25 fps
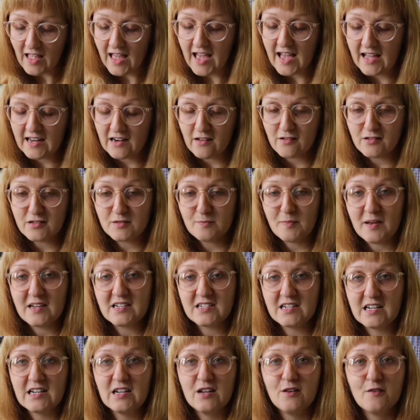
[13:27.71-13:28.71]
And I
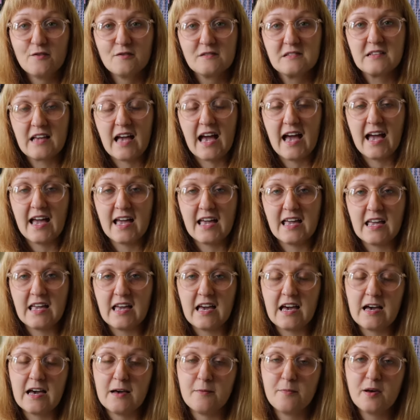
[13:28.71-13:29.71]
especially loved
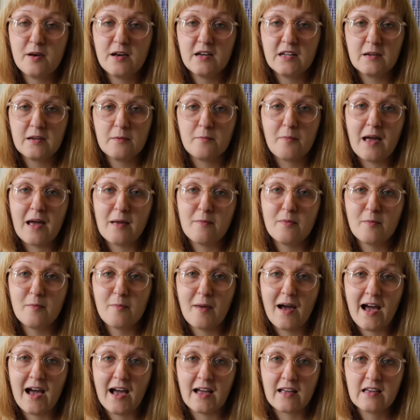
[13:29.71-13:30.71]
a birder paper
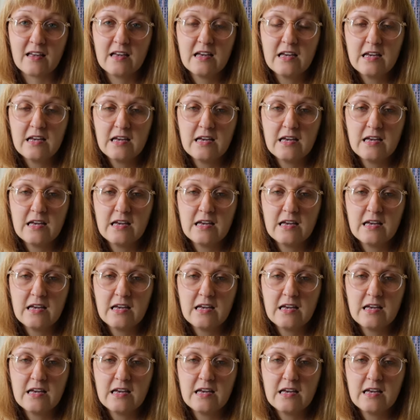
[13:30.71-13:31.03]
bag